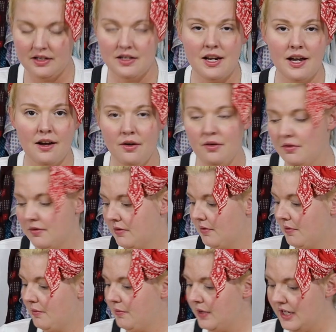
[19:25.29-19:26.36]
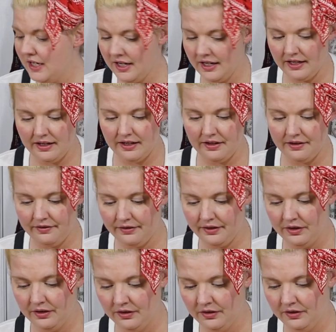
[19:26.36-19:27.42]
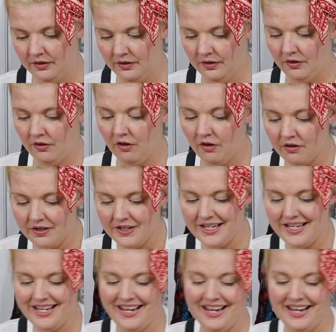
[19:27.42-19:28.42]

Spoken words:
Now, we have already